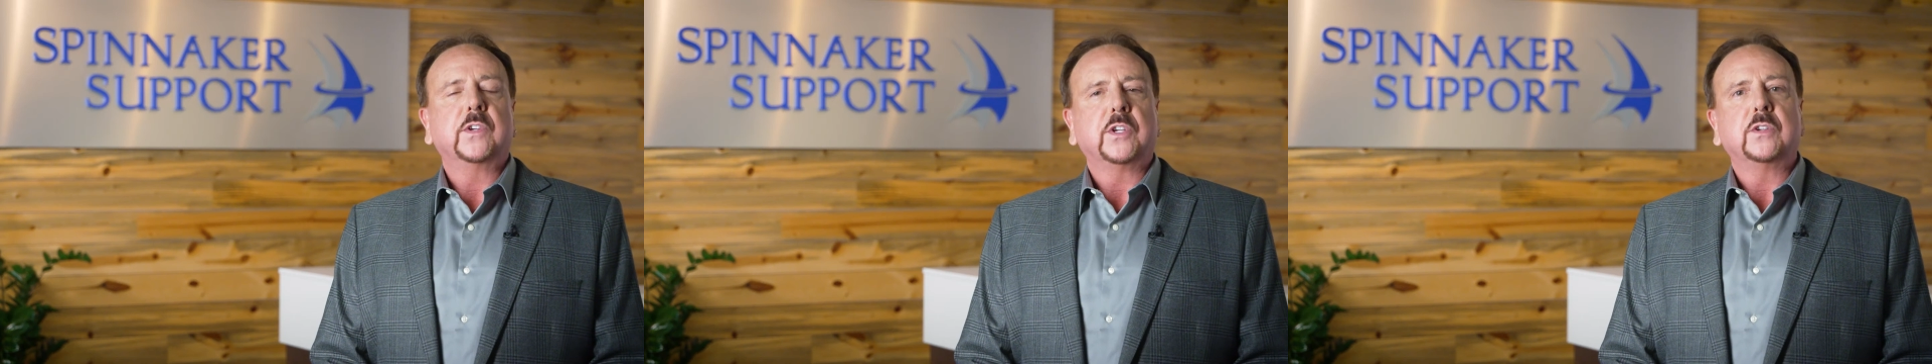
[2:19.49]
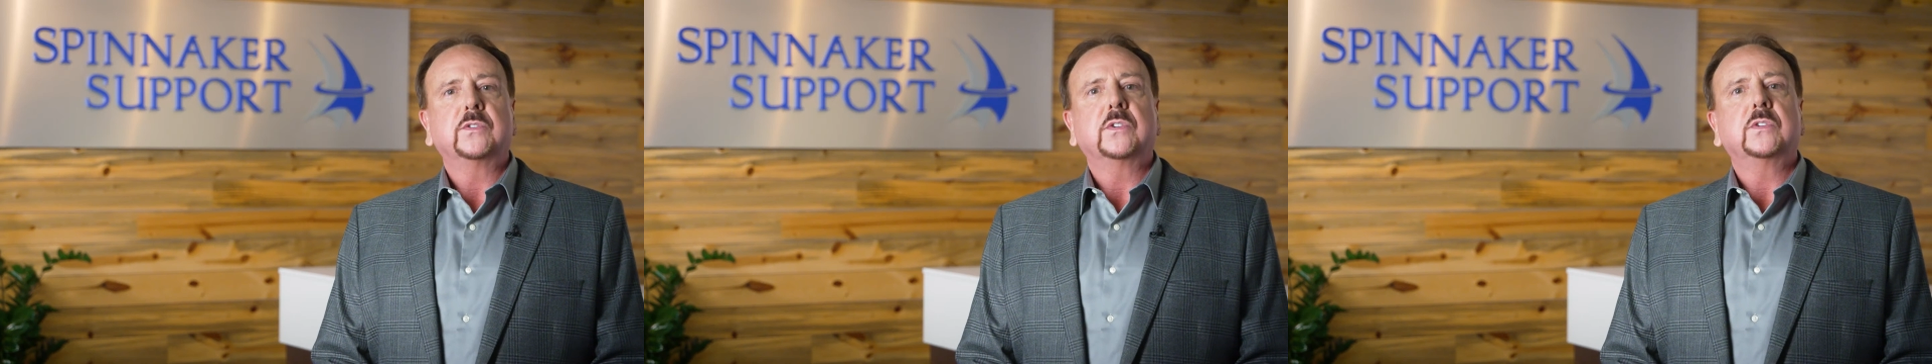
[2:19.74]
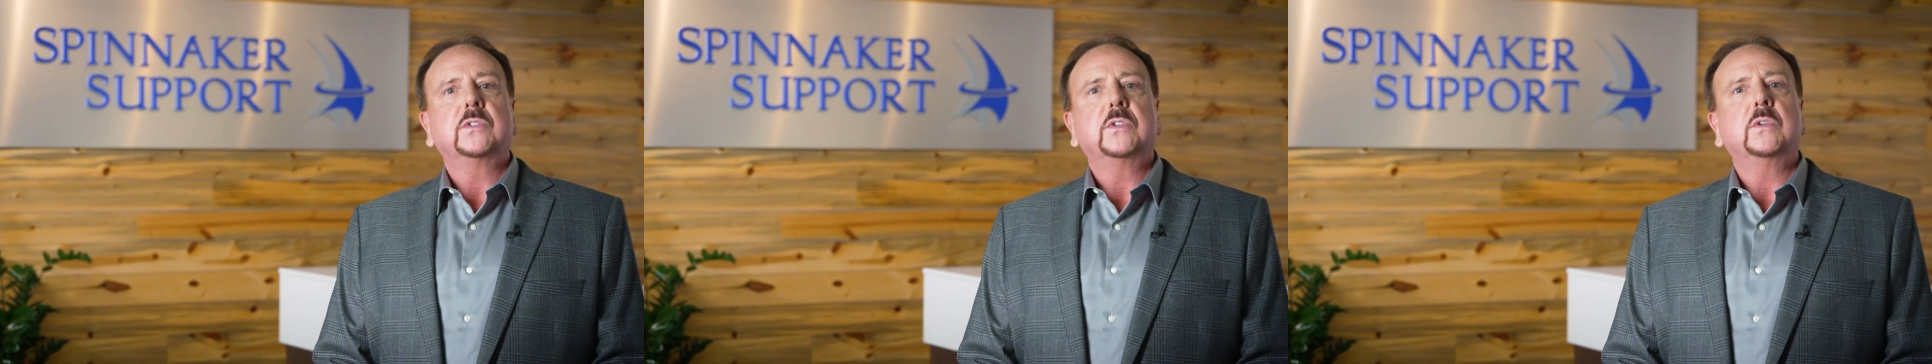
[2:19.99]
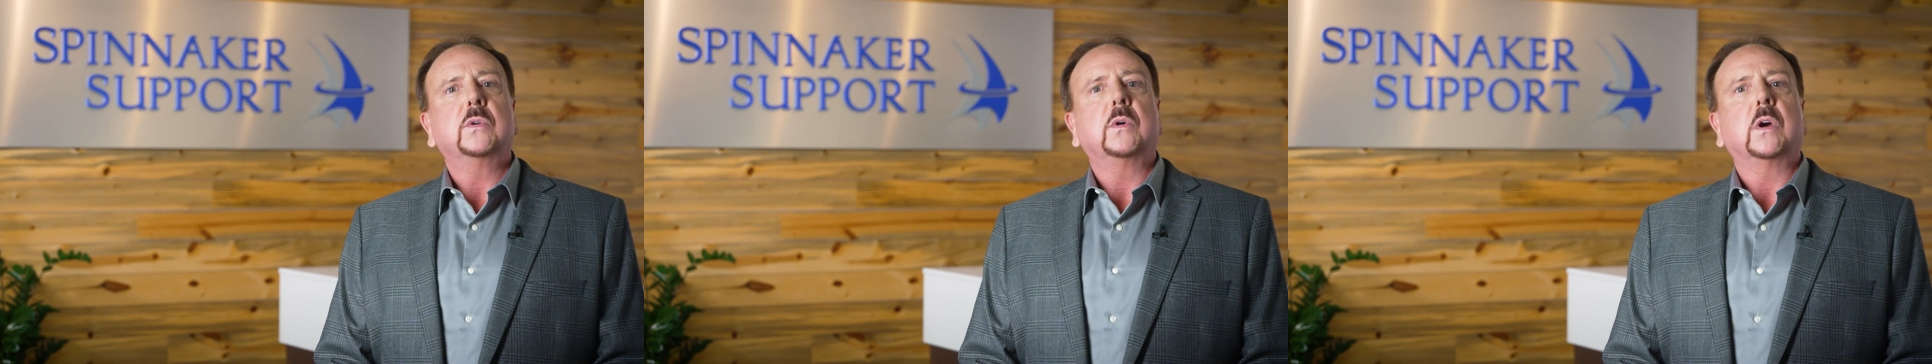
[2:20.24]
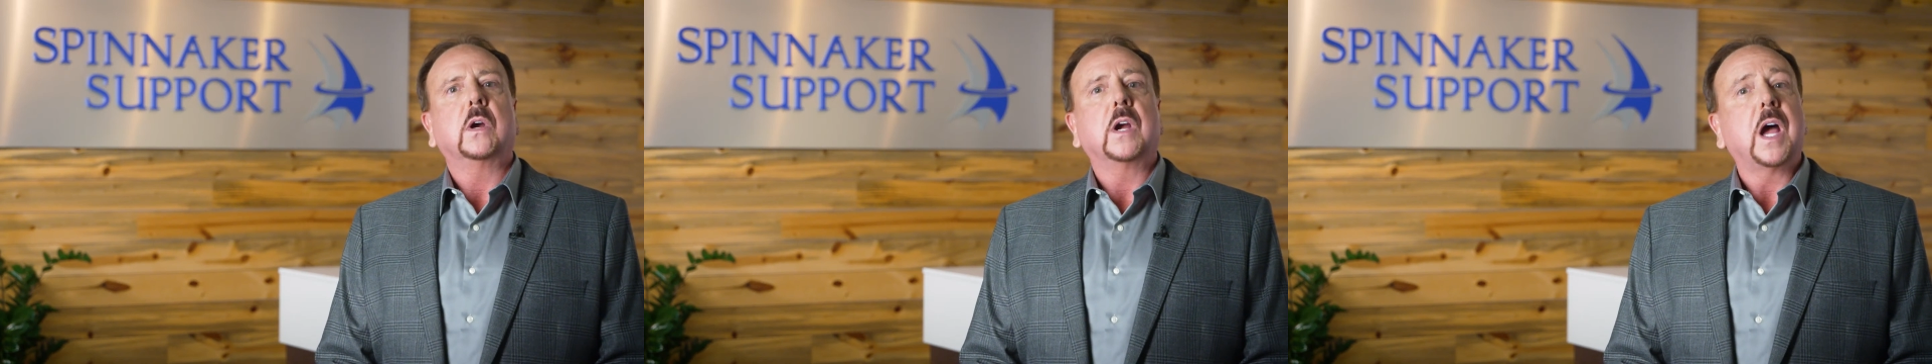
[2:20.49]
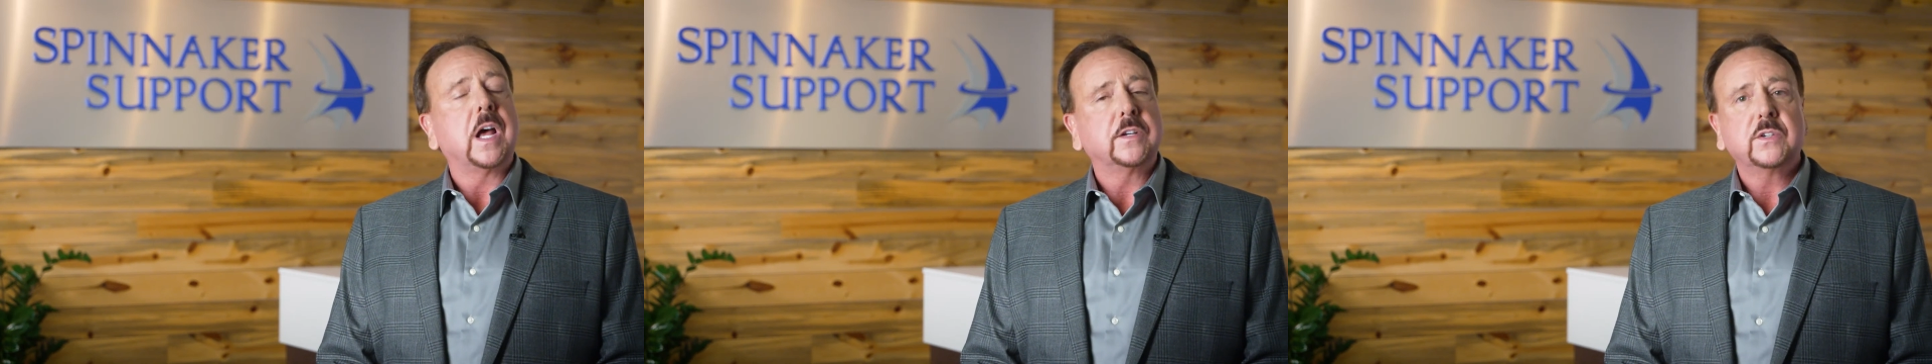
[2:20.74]
users who are
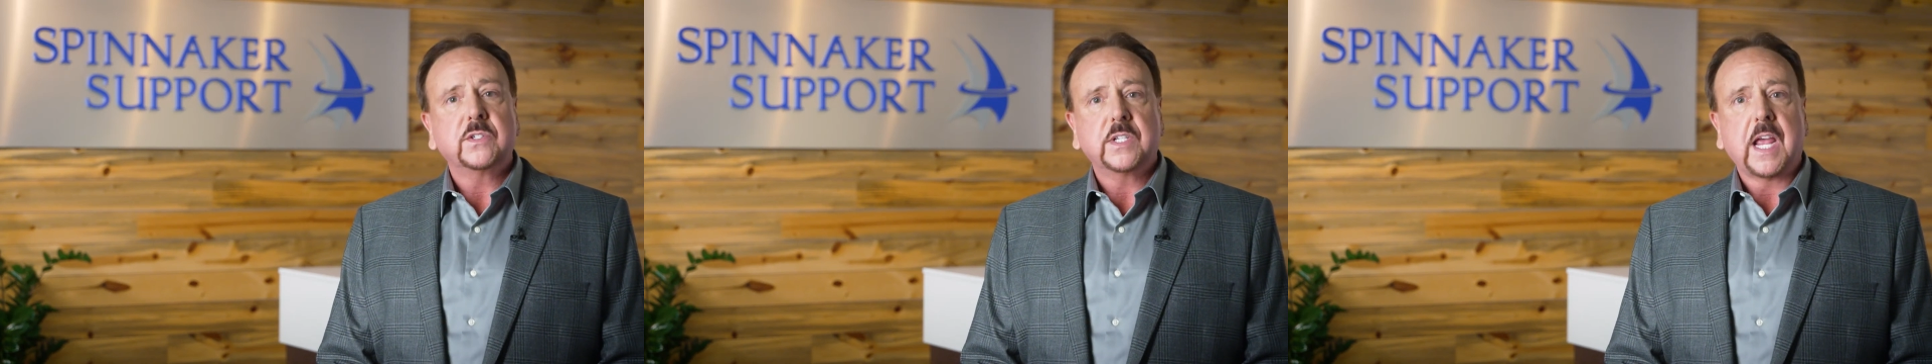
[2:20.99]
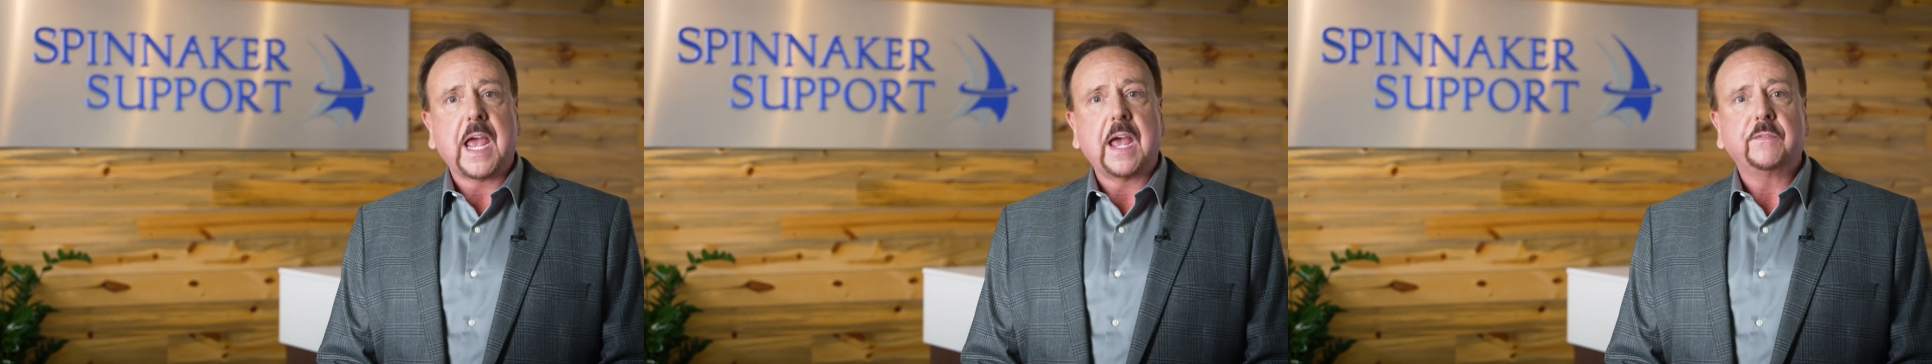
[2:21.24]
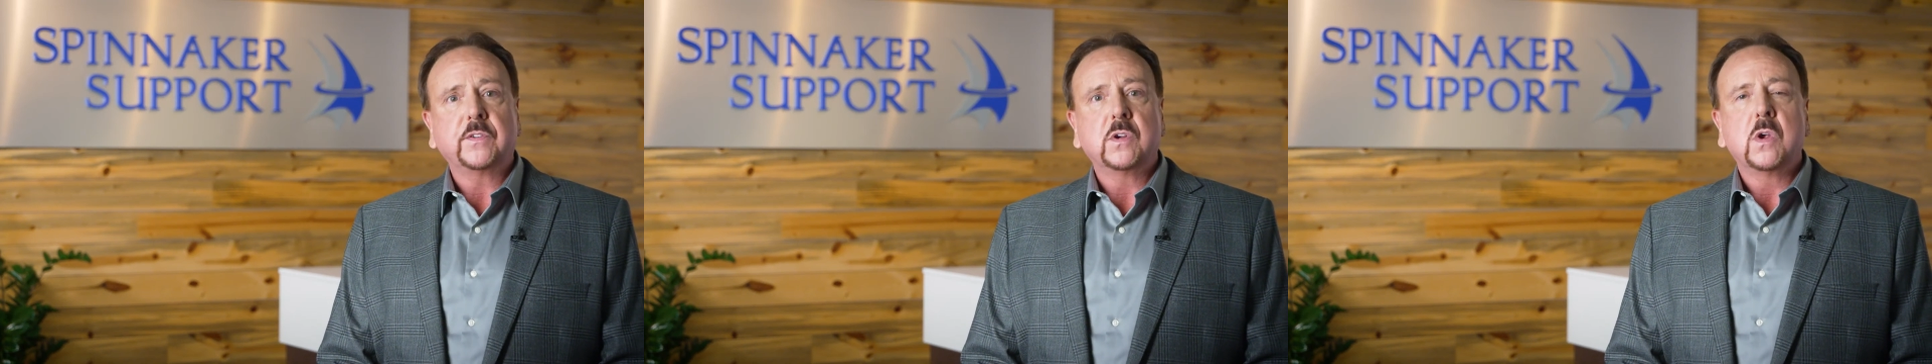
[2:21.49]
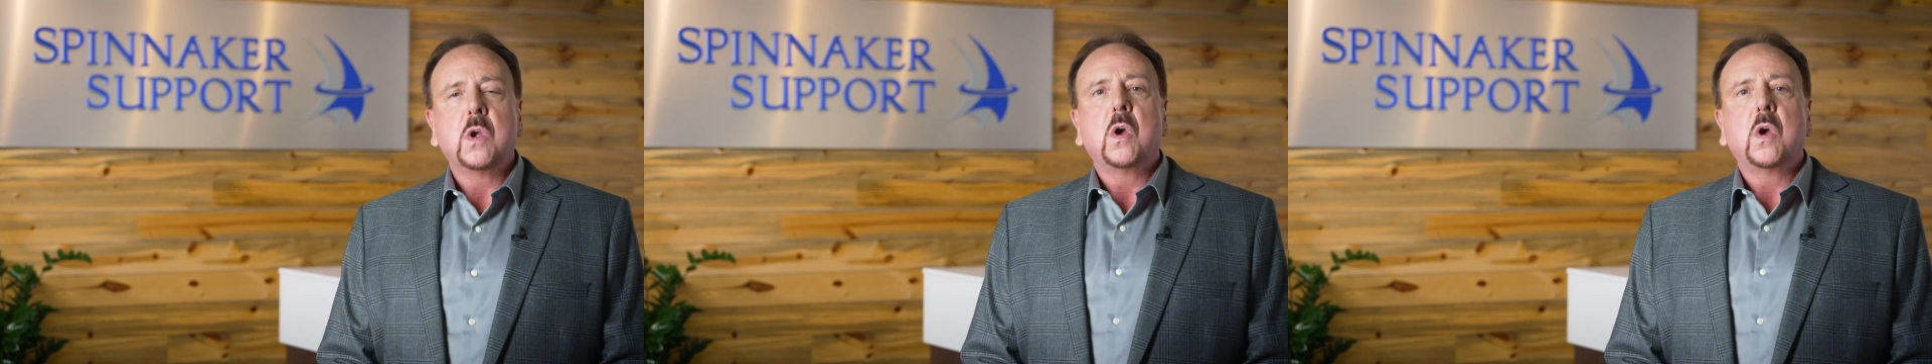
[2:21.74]
understaffed